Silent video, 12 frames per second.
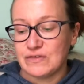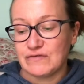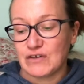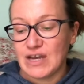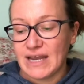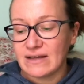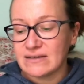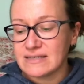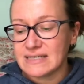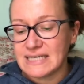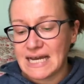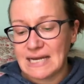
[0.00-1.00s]
for nickels
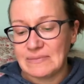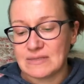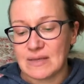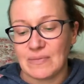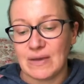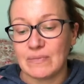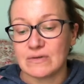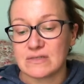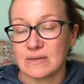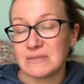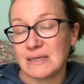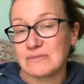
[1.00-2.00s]
and dimes that people
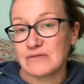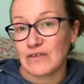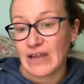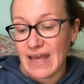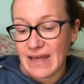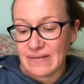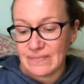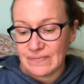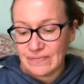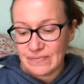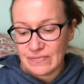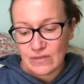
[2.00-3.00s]
sometimes forget.
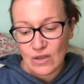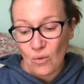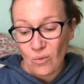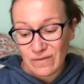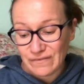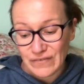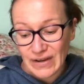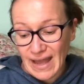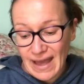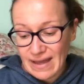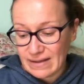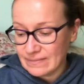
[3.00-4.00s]
No one
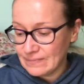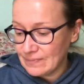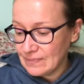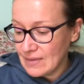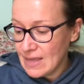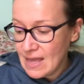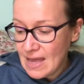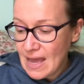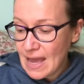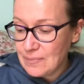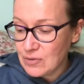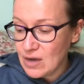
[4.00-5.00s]
forgot.
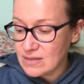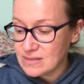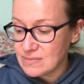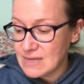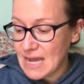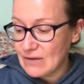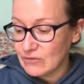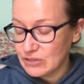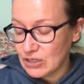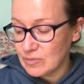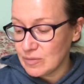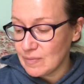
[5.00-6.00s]
I brought some
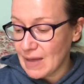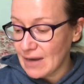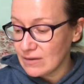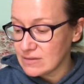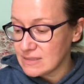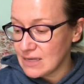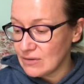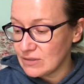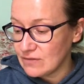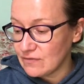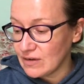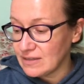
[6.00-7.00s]
non-returnable bottles down to
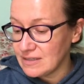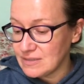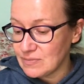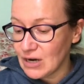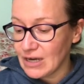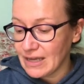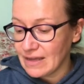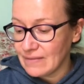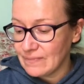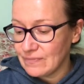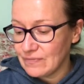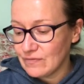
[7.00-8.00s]
Friendly's Market.
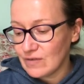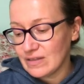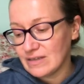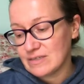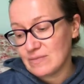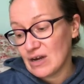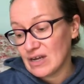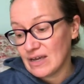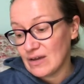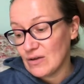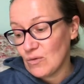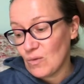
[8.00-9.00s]
Friendly's
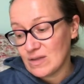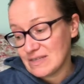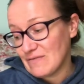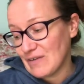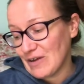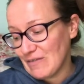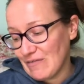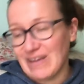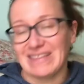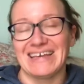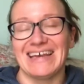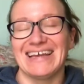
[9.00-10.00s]
Market wasn't very
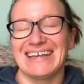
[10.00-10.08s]
friendly.